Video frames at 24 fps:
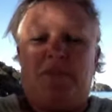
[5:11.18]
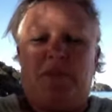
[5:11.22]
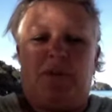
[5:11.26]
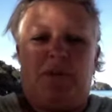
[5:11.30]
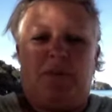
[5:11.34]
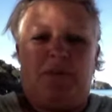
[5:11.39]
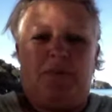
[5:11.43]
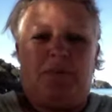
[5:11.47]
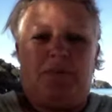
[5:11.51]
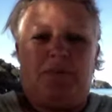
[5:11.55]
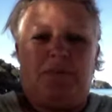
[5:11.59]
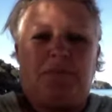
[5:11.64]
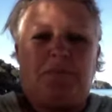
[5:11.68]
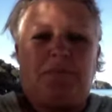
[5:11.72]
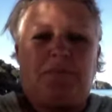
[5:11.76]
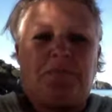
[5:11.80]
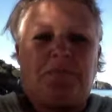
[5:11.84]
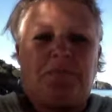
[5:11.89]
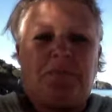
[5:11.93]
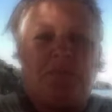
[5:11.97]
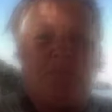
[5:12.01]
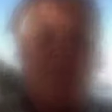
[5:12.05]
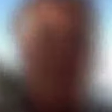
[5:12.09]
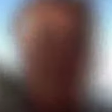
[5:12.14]
so
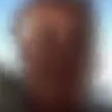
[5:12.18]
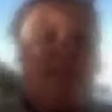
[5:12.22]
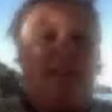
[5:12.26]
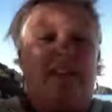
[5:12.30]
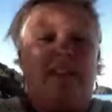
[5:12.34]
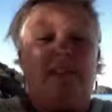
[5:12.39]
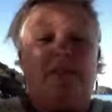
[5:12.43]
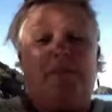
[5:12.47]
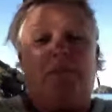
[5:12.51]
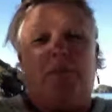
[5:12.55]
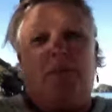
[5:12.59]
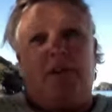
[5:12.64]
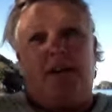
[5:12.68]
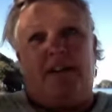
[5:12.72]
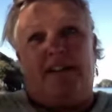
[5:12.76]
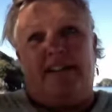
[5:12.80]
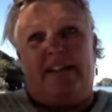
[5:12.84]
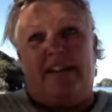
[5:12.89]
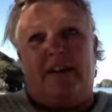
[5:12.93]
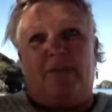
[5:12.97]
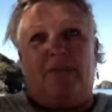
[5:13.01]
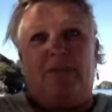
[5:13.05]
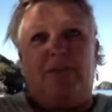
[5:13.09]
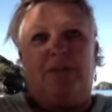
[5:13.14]
um, at this
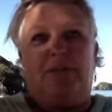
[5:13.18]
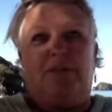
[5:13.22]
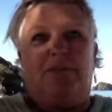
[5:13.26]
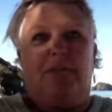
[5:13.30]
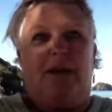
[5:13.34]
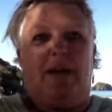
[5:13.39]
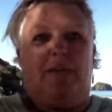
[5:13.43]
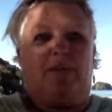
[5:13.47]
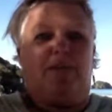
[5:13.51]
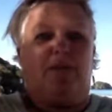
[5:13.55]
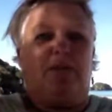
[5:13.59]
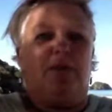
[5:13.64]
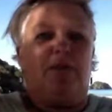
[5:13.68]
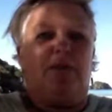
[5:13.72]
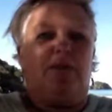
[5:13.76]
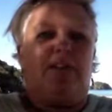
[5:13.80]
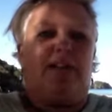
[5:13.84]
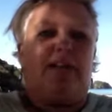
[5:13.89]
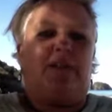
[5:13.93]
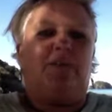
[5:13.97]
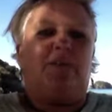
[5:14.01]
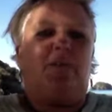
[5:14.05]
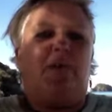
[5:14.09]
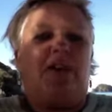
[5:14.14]
point, I wish my
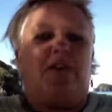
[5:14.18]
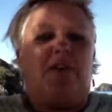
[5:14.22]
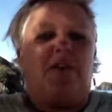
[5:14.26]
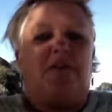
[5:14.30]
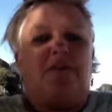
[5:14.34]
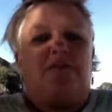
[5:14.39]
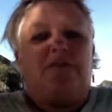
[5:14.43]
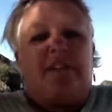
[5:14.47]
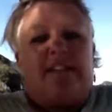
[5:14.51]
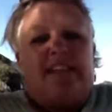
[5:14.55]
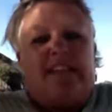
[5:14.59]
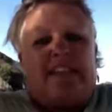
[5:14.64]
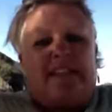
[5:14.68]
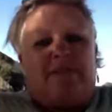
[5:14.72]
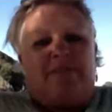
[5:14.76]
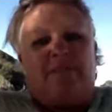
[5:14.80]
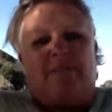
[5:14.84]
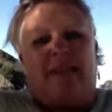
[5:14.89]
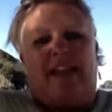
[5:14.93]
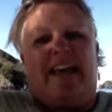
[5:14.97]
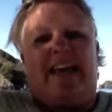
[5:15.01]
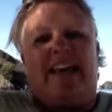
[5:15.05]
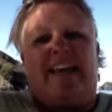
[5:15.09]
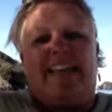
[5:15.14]
project were already in
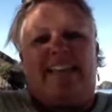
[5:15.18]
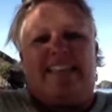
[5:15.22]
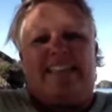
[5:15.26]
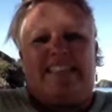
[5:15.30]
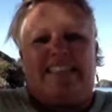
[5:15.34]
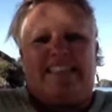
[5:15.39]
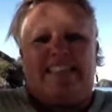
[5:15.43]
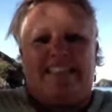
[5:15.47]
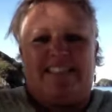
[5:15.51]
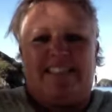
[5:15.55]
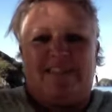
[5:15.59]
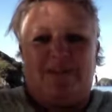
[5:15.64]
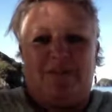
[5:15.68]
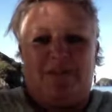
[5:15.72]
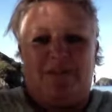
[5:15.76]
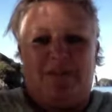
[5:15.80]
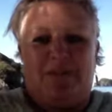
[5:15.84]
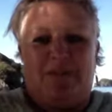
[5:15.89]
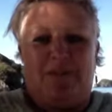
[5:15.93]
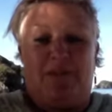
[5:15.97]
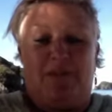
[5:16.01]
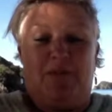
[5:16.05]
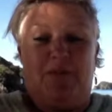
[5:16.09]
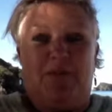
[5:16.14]
place so
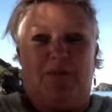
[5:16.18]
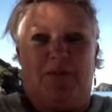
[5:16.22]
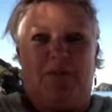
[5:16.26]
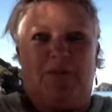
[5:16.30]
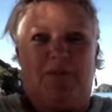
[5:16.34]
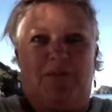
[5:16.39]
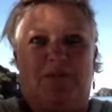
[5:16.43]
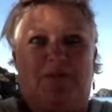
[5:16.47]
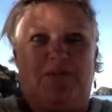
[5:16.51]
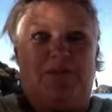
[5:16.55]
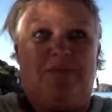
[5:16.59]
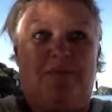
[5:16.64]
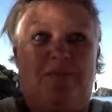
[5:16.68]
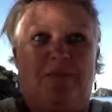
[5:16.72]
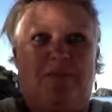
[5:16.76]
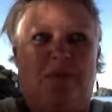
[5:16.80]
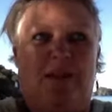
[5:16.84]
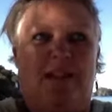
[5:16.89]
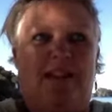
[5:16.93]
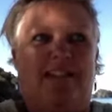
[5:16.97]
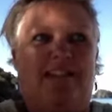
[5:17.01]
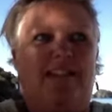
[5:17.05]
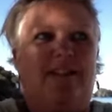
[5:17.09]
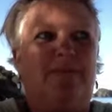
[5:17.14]
we could
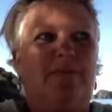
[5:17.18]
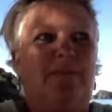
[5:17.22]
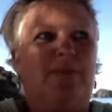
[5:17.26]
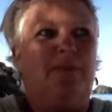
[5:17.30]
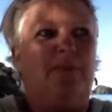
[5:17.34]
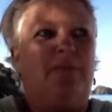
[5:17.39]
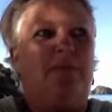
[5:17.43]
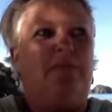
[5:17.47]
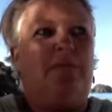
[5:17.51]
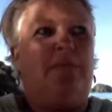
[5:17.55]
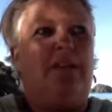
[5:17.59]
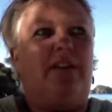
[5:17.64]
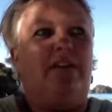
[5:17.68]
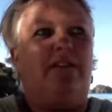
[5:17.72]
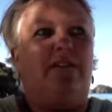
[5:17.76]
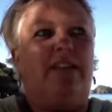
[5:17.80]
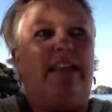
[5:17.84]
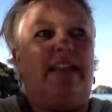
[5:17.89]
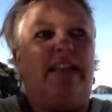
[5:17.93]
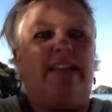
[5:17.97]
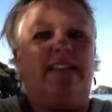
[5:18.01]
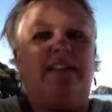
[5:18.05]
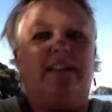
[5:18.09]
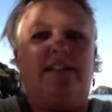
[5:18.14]
welcome you and be your
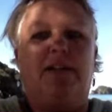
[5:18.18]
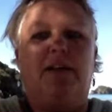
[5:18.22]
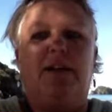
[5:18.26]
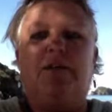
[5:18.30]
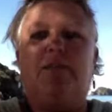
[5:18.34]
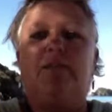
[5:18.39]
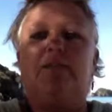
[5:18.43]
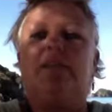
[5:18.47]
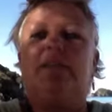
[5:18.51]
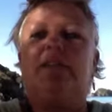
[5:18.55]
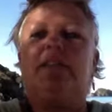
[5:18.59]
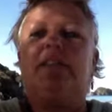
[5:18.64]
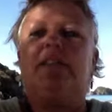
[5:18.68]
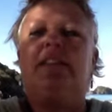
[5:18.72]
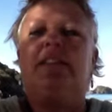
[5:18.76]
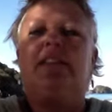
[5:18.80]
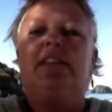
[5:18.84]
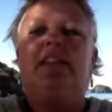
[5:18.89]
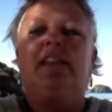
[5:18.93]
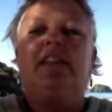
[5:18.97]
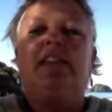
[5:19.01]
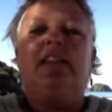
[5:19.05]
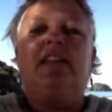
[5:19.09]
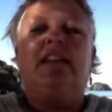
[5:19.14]
next host
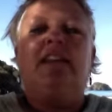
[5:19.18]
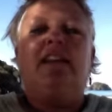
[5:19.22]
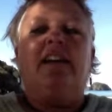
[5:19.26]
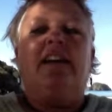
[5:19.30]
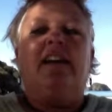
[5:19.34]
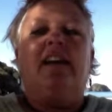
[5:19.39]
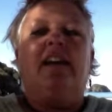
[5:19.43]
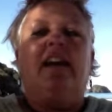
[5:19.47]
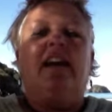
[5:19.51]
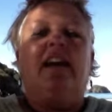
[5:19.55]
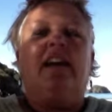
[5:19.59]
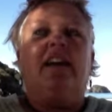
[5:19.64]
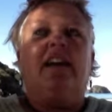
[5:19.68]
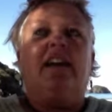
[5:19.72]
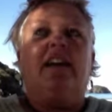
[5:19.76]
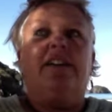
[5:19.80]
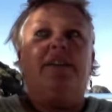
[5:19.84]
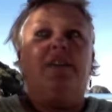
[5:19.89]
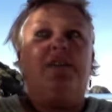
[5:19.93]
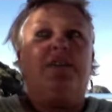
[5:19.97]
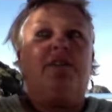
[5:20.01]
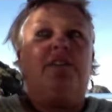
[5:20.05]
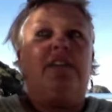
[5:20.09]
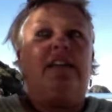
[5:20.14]

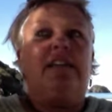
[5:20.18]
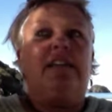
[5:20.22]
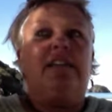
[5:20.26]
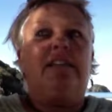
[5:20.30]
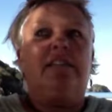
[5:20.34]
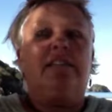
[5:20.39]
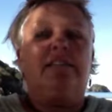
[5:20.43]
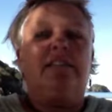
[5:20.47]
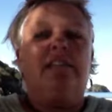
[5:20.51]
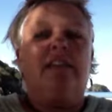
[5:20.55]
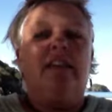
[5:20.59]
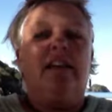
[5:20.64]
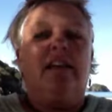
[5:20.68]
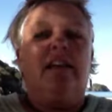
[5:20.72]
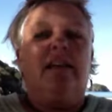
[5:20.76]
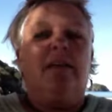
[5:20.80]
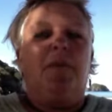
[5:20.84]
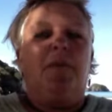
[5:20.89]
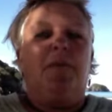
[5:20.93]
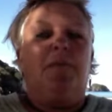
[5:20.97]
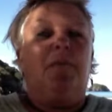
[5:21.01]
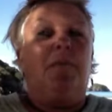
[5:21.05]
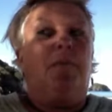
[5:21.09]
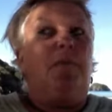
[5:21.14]
country.
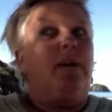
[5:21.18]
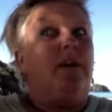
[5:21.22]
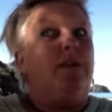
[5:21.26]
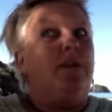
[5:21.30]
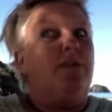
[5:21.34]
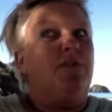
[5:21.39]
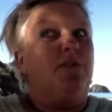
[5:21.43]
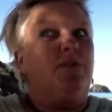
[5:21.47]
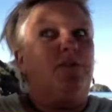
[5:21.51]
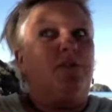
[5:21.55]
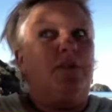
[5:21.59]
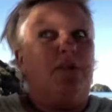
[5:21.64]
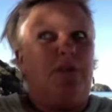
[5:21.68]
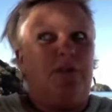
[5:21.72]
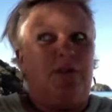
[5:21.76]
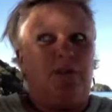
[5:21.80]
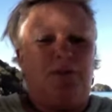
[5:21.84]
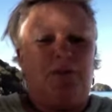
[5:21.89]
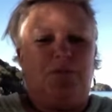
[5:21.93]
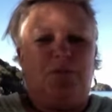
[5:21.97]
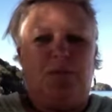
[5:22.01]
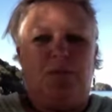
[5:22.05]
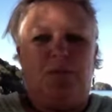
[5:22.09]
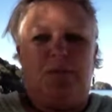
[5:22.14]
But who knows,
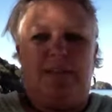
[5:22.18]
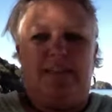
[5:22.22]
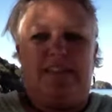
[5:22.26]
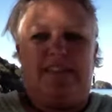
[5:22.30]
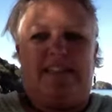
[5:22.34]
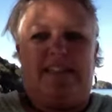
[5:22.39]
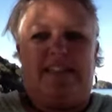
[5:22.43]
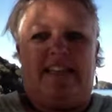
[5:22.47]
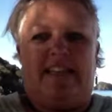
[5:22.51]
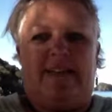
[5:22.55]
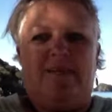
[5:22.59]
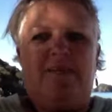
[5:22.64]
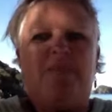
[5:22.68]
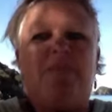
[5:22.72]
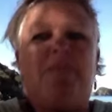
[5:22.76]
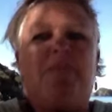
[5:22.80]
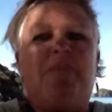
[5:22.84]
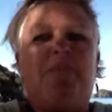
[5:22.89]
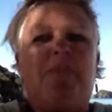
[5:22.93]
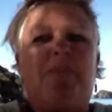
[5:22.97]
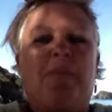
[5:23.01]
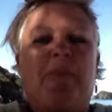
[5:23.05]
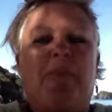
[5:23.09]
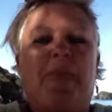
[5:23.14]
we will see.
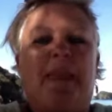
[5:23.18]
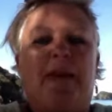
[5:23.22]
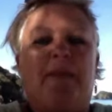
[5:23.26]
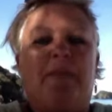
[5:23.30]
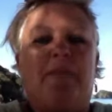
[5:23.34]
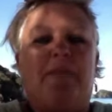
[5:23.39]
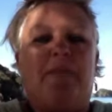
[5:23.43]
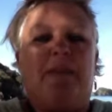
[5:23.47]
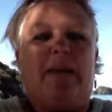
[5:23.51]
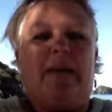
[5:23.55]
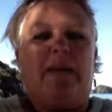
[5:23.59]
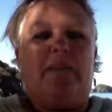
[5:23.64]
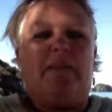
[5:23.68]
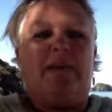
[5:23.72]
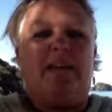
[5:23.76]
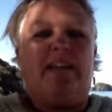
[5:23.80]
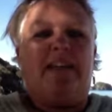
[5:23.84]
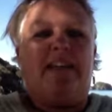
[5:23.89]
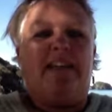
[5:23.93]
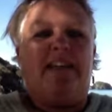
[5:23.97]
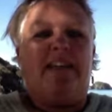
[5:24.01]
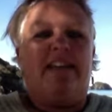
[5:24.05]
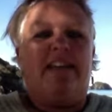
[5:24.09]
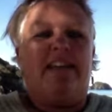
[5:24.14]

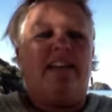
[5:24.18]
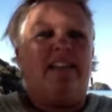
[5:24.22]
Maybe